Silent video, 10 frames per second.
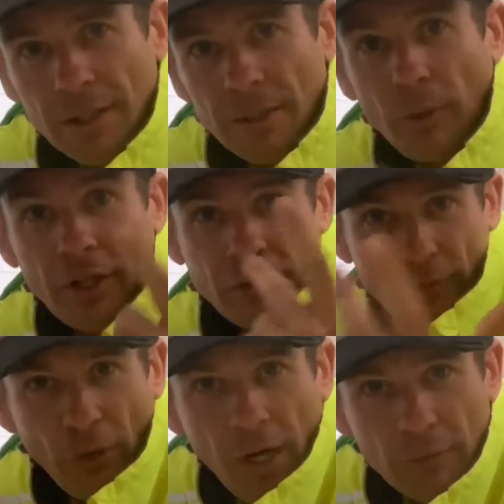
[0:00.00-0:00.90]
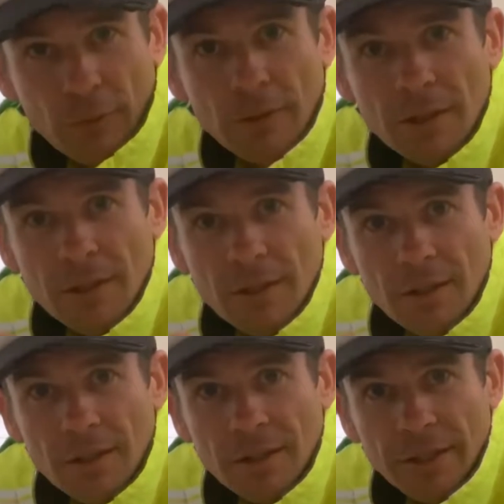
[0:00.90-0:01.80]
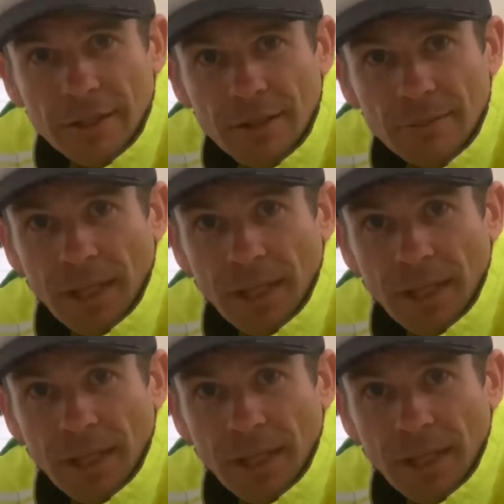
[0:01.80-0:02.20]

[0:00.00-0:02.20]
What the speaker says: can buy your survival, you know?